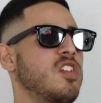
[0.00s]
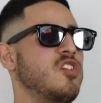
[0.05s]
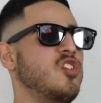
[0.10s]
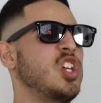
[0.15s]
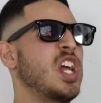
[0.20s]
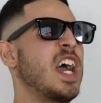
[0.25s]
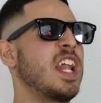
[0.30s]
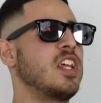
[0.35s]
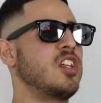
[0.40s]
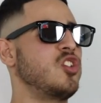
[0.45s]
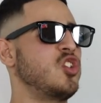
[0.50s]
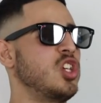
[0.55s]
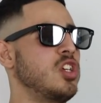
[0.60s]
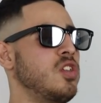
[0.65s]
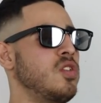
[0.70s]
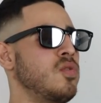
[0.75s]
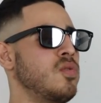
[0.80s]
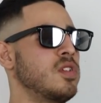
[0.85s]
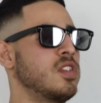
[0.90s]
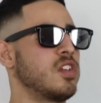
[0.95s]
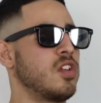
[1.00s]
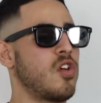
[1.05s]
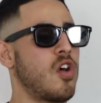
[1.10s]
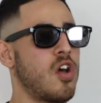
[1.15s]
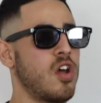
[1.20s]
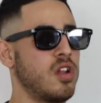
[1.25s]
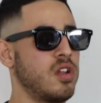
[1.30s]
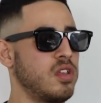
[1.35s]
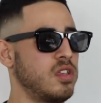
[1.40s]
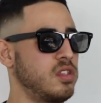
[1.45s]
challenging you as an
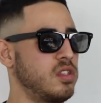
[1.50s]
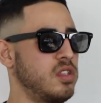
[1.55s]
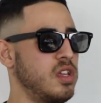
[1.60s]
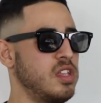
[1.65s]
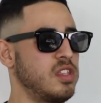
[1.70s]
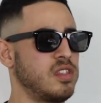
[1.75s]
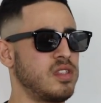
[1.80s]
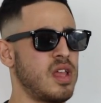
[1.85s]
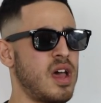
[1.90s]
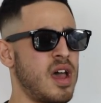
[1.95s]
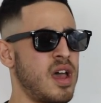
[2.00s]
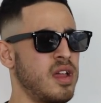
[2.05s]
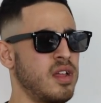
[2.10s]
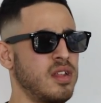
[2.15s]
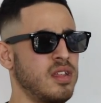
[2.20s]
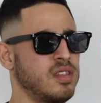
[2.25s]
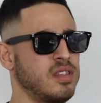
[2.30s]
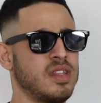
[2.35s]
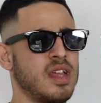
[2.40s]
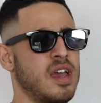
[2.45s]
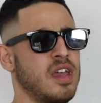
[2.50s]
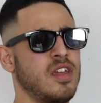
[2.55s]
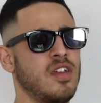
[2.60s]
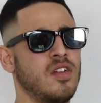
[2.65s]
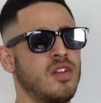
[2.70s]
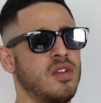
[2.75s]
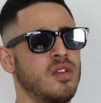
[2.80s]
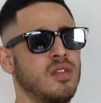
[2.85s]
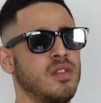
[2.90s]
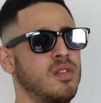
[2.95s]
artist. It's not it's not
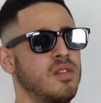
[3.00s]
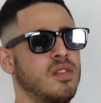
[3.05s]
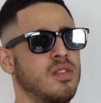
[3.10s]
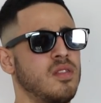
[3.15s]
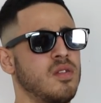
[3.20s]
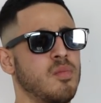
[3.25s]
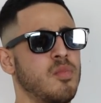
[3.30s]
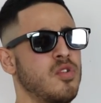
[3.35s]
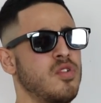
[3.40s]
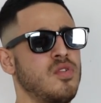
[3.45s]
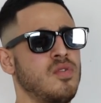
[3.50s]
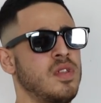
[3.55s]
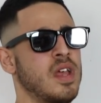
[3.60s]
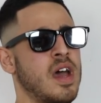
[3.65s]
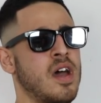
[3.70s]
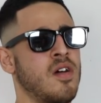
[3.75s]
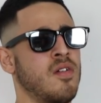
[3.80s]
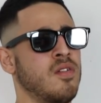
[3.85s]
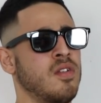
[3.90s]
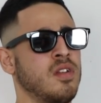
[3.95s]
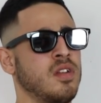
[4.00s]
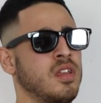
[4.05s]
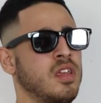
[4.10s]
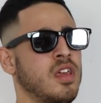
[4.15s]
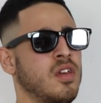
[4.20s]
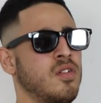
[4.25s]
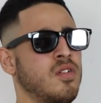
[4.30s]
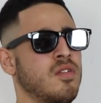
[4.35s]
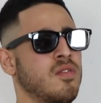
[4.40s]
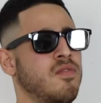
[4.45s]
here to, to put you down and
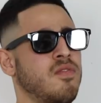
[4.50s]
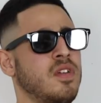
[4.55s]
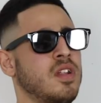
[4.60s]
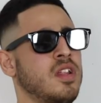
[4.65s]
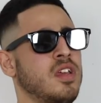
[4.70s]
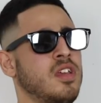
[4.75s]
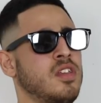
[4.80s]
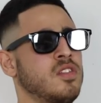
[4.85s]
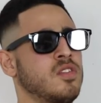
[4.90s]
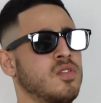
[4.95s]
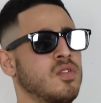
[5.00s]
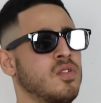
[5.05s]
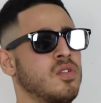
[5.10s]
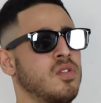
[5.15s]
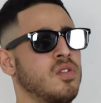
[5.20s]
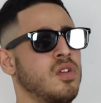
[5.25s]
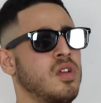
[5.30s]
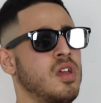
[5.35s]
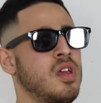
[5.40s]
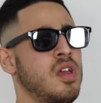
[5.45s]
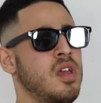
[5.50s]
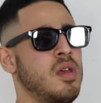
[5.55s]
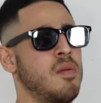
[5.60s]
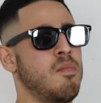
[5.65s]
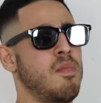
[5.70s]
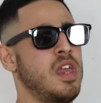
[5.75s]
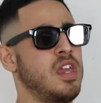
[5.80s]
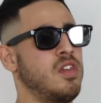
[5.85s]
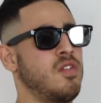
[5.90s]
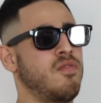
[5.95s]
kill your feelings or
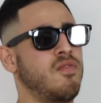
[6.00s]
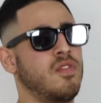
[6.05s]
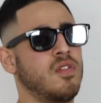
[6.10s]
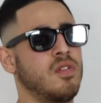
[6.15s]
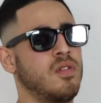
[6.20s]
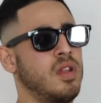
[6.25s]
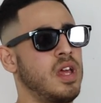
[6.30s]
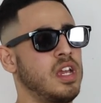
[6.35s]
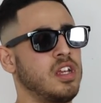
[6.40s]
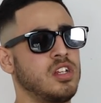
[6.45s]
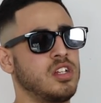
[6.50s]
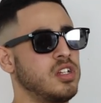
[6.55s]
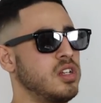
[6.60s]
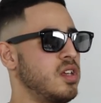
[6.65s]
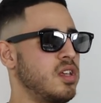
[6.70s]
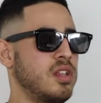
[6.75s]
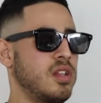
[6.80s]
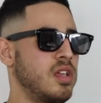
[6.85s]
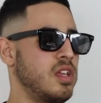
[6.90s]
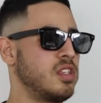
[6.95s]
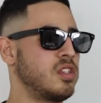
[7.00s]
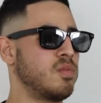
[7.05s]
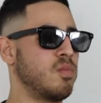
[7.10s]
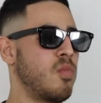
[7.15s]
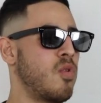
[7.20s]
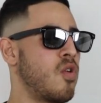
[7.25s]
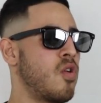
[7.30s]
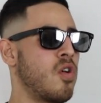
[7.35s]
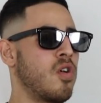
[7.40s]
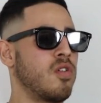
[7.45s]
make you feel like shit. it's
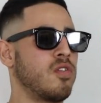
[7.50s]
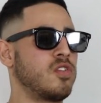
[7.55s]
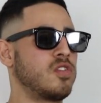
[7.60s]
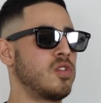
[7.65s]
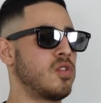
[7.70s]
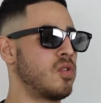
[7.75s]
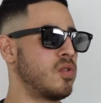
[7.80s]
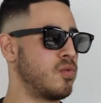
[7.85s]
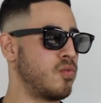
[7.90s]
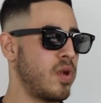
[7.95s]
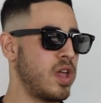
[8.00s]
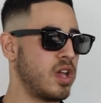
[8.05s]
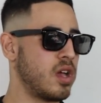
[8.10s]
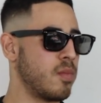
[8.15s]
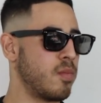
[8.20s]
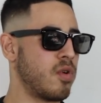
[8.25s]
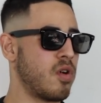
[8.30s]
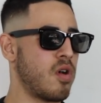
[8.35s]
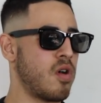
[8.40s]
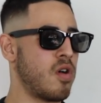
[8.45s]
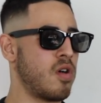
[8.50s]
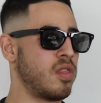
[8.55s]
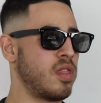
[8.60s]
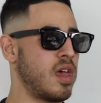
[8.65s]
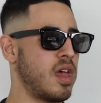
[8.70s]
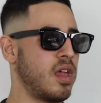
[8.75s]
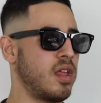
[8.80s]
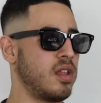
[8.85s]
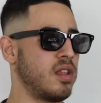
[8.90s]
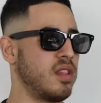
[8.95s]
more so a wake up call
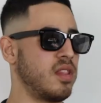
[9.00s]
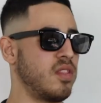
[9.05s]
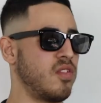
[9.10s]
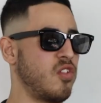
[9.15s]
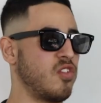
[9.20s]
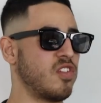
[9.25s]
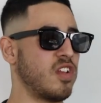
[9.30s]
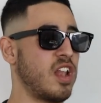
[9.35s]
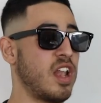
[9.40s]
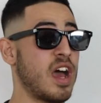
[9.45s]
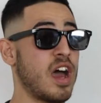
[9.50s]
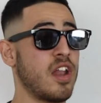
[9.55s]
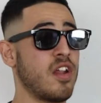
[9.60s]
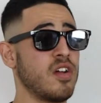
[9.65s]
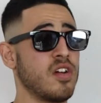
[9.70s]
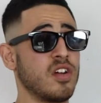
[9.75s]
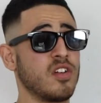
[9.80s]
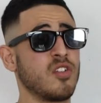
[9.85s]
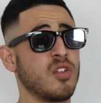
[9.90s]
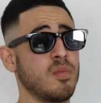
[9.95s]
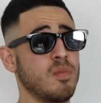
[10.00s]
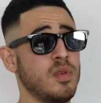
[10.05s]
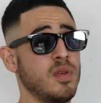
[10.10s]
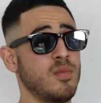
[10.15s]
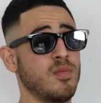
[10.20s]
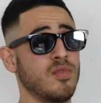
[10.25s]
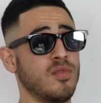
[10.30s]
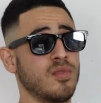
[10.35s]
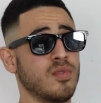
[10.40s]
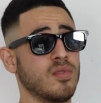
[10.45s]
that there's a lot of hungry
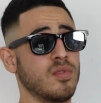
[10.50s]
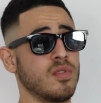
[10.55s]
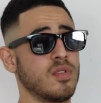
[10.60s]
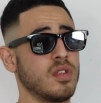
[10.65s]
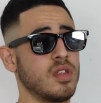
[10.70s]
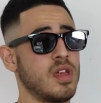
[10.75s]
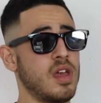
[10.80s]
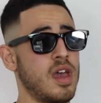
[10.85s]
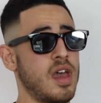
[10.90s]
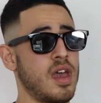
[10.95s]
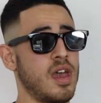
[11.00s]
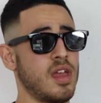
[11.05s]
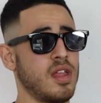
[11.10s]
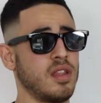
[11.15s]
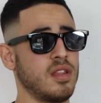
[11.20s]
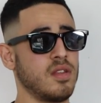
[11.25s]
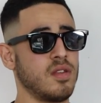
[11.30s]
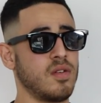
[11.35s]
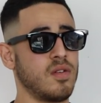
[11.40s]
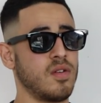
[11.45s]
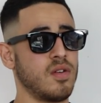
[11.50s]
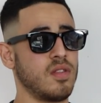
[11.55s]
people and